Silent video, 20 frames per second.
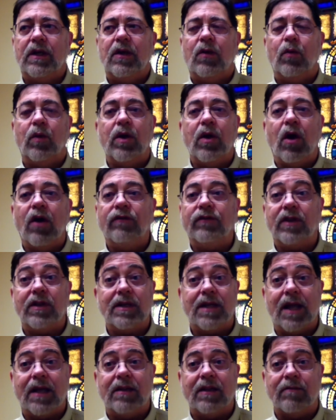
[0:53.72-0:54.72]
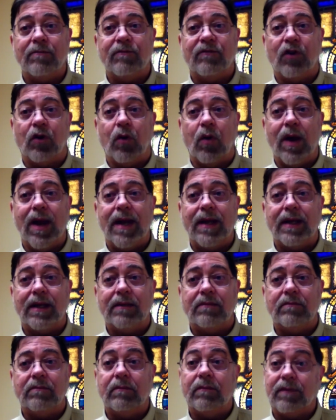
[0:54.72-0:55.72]
We often take them for granted,
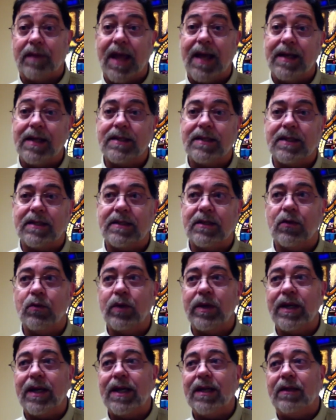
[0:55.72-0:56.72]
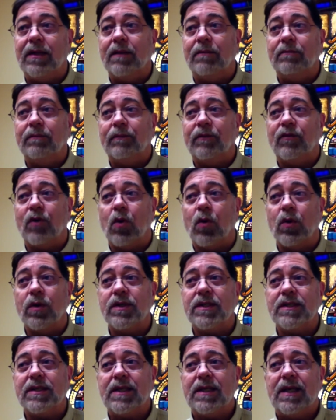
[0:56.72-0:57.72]
that is until we need them, of
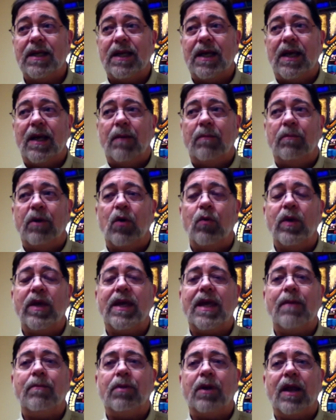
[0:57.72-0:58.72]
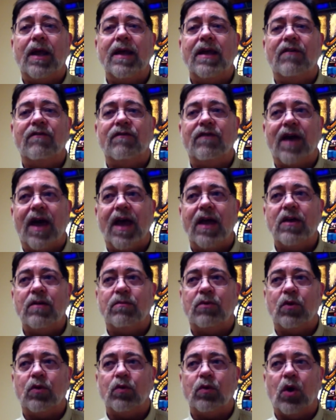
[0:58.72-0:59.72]
course, but we can play a
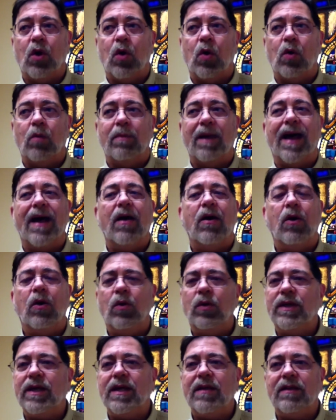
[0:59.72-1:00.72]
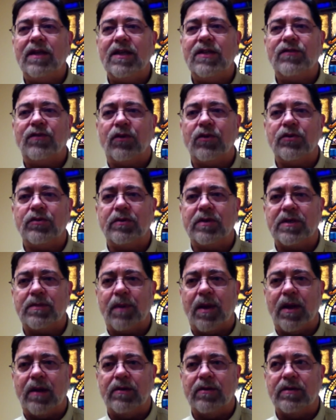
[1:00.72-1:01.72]
valuable role by holding these first
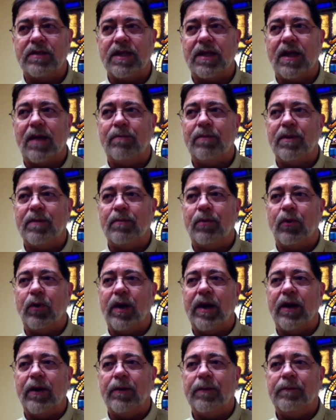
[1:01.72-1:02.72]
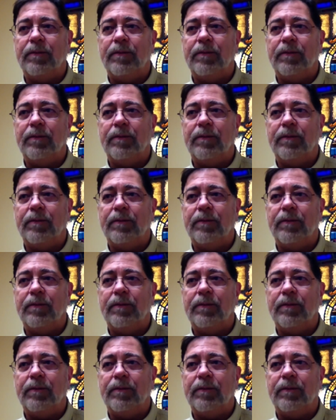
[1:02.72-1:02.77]
responders up in prayer.